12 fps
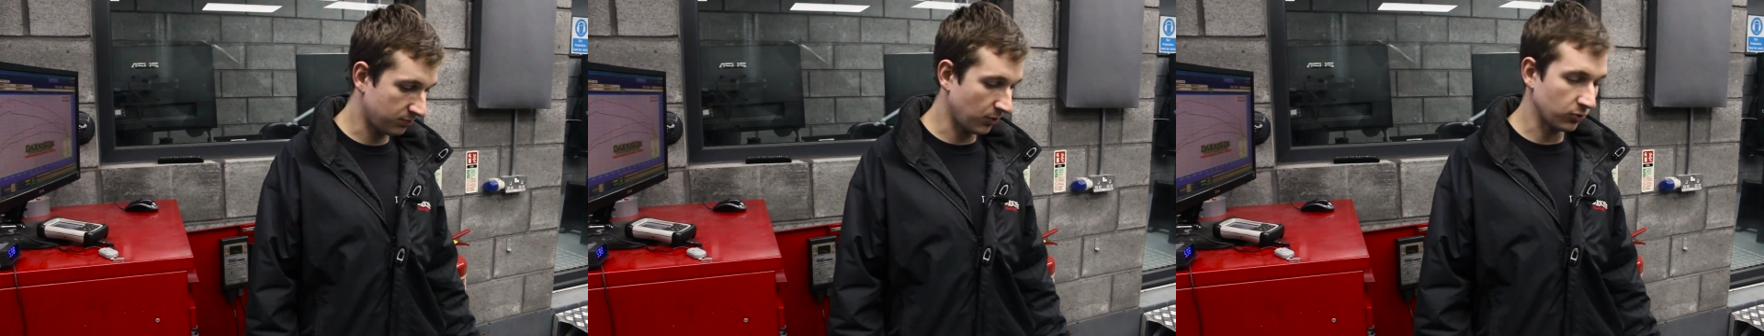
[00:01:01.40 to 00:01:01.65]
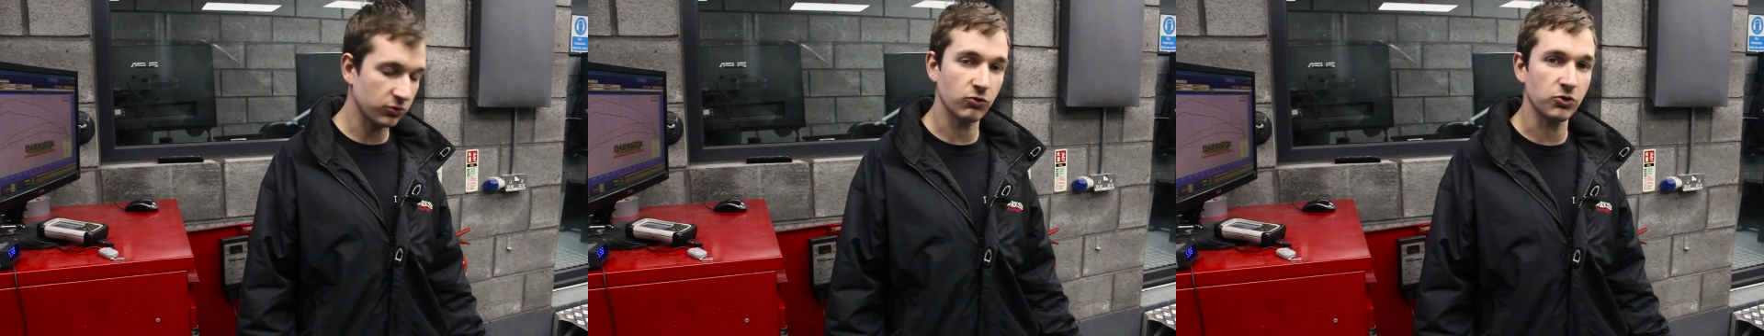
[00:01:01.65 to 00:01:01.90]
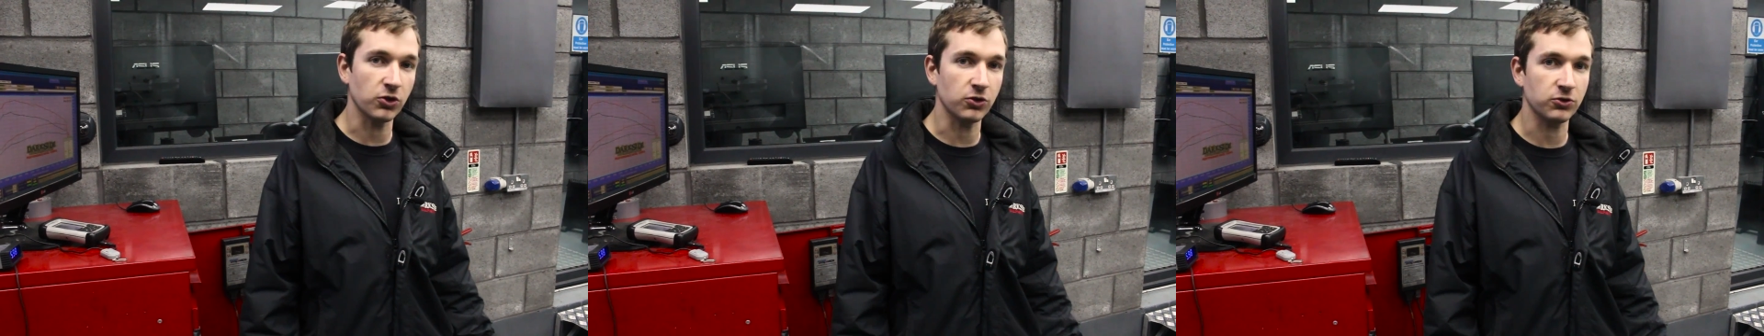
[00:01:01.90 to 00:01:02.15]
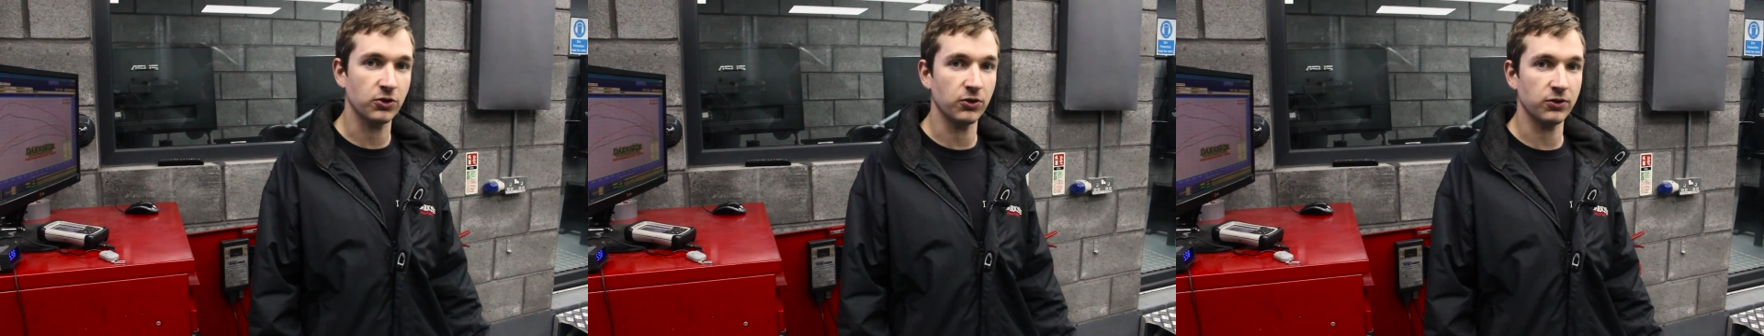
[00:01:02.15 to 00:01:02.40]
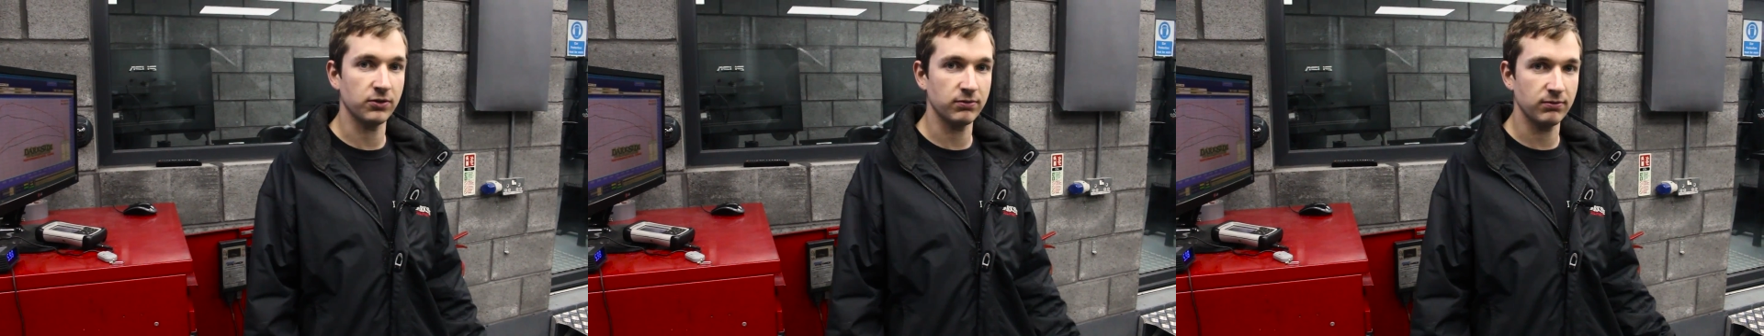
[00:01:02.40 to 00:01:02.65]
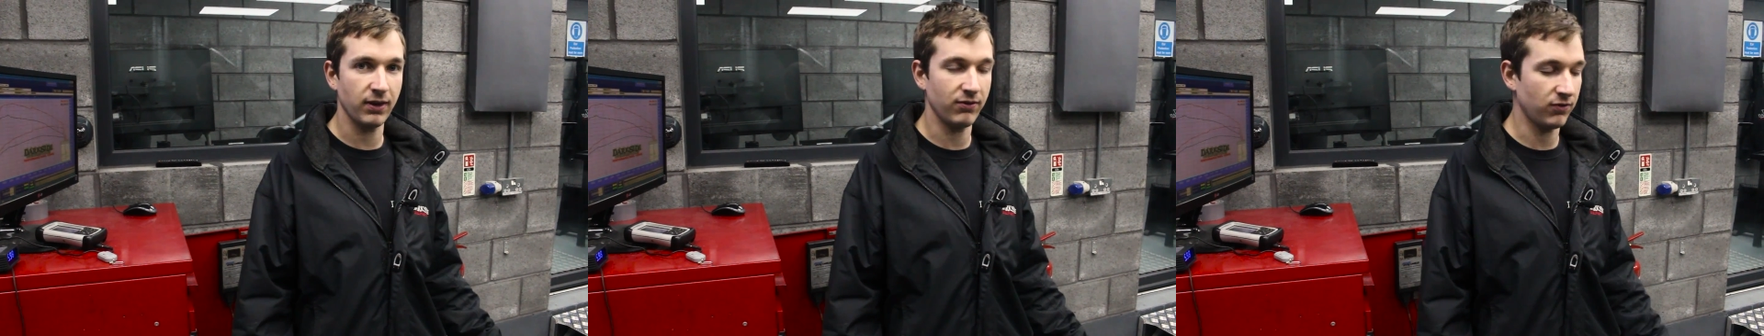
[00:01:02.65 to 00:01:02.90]
boost control's good,
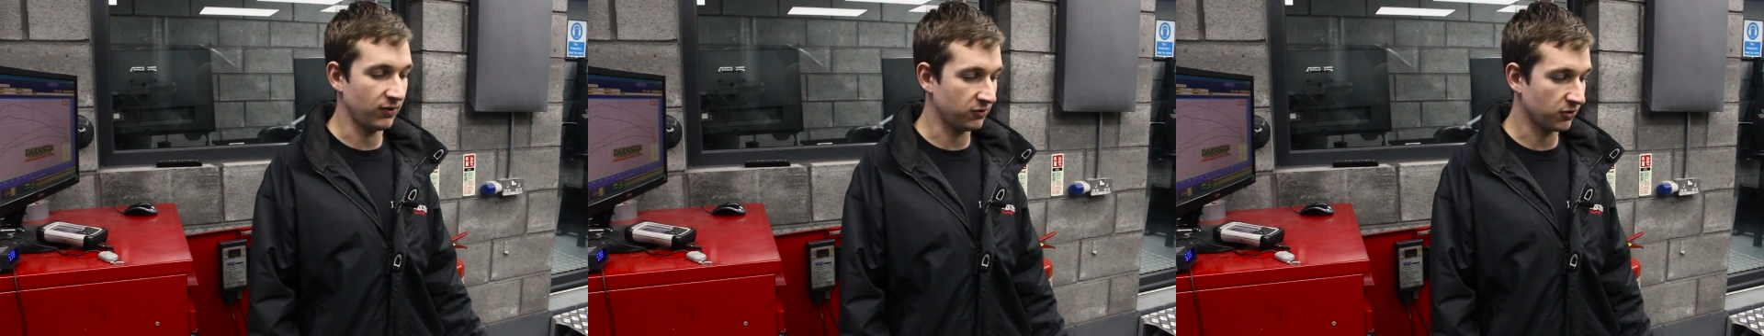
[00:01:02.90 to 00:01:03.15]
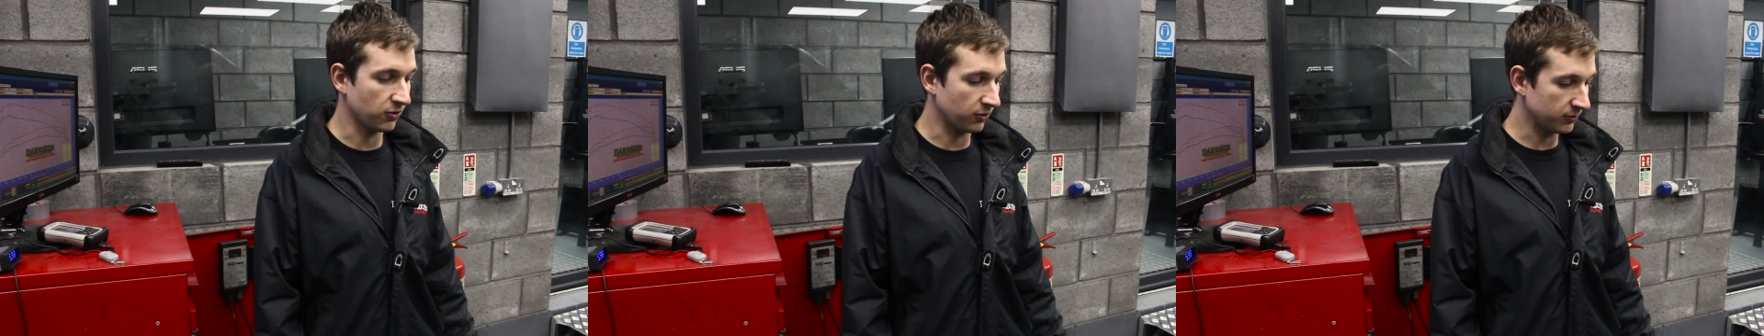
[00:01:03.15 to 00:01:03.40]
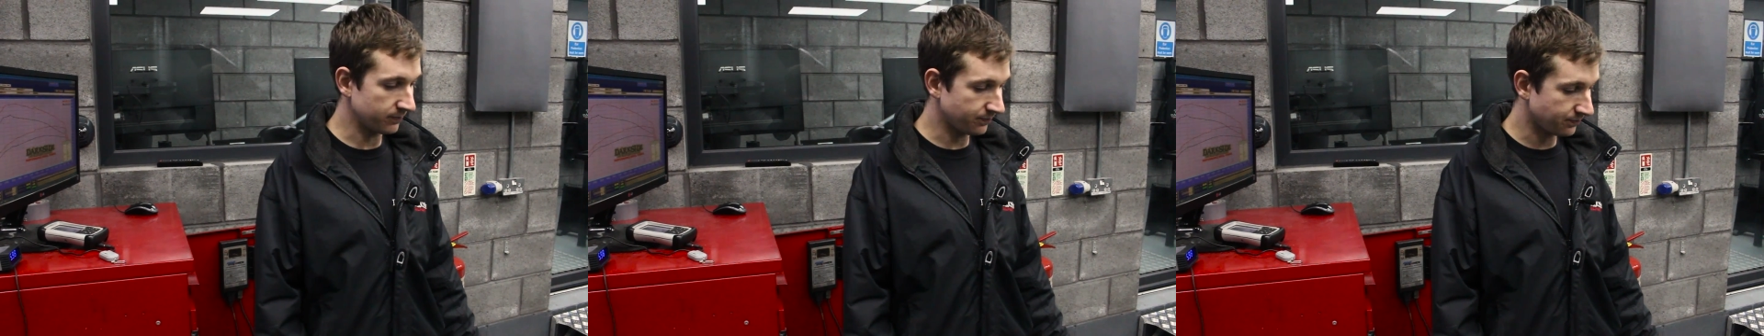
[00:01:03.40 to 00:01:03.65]
everything's good.